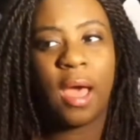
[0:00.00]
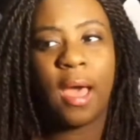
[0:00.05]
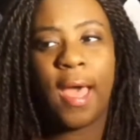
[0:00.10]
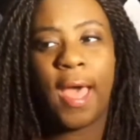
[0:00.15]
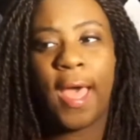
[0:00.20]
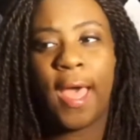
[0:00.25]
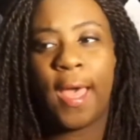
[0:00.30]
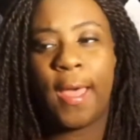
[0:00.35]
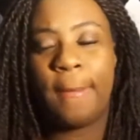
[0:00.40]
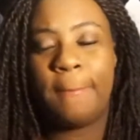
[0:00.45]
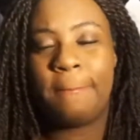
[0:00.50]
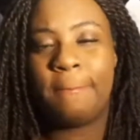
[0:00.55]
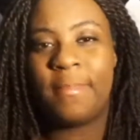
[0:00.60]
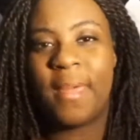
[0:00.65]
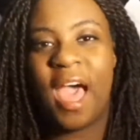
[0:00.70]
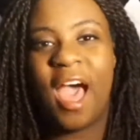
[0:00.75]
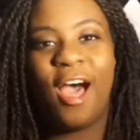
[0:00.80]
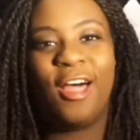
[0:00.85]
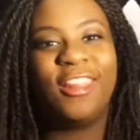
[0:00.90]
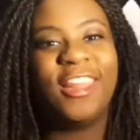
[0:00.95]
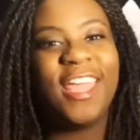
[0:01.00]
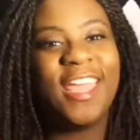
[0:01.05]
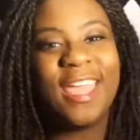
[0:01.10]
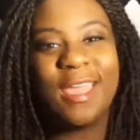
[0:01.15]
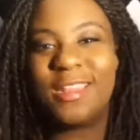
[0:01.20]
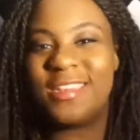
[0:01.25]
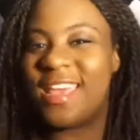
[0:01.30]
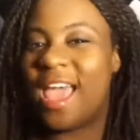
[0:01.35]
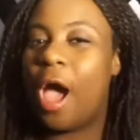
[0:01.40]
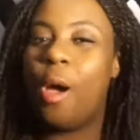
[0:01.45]
I'll link
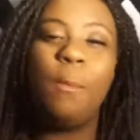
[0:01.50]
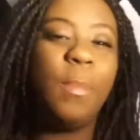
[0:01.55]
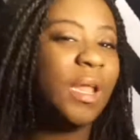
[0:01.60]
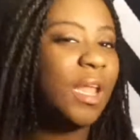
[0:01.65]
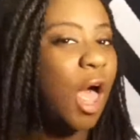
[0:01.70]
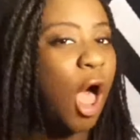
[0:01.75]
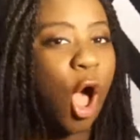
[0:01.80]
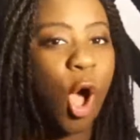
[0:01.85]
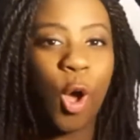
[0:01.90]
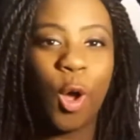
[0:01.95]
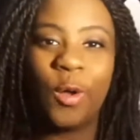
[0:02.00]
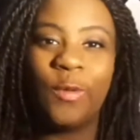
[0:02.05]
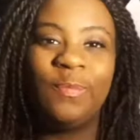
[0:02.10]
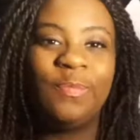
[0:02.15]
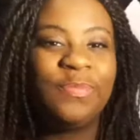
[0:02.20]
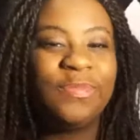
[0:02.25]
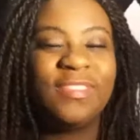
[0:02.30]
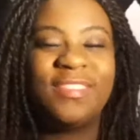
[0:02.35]
it down below.